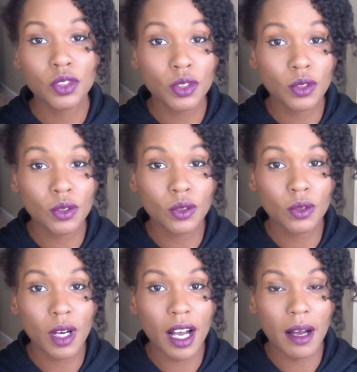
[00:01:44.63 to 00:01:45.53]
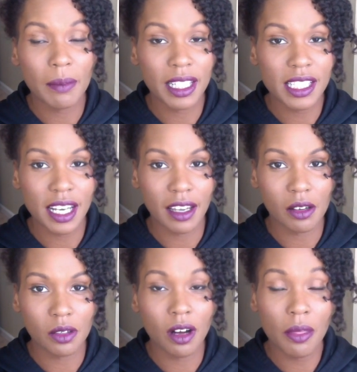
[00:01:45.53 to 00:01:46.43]
to uh, my
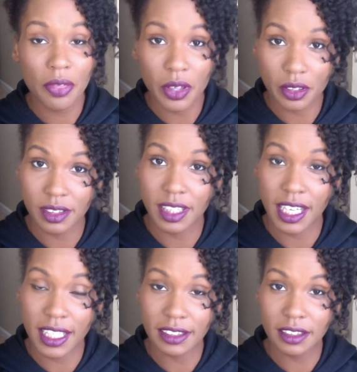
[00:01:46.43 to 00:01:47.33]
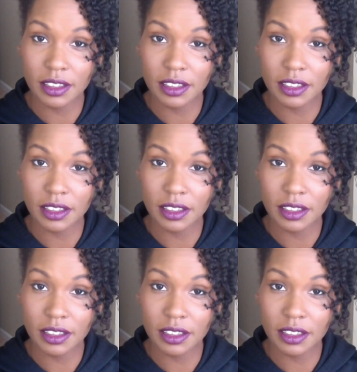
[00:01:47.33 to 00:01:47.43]
channel on Thursdays.